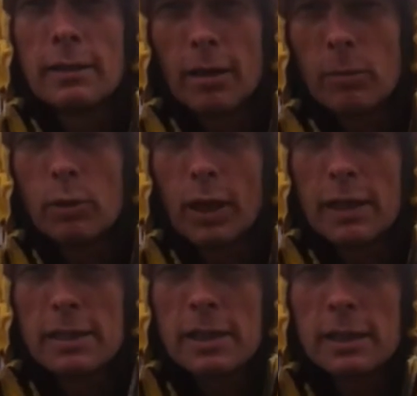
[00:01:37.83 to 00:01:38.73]
double
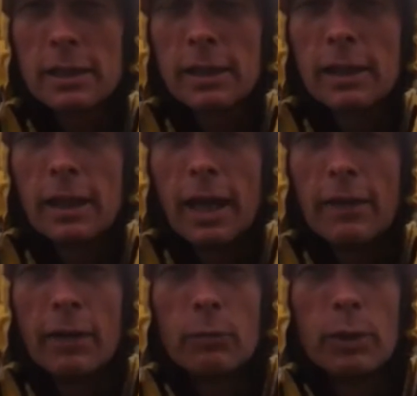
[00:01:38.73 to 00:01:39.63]
glazing
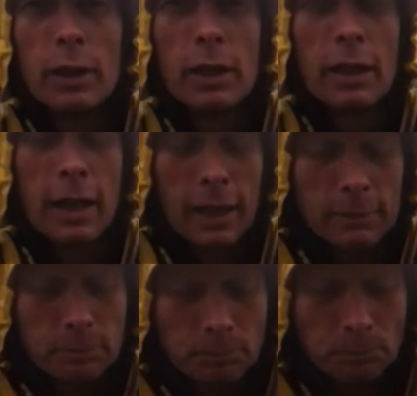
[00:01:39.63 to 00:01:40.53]
and then we'll
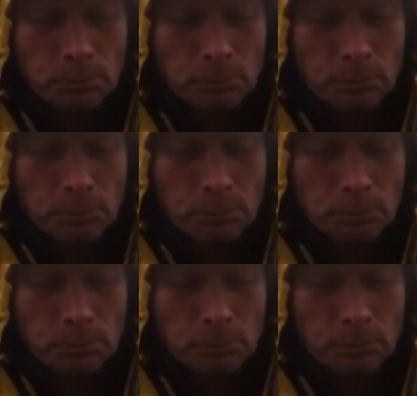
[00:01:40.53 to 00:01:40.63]
um,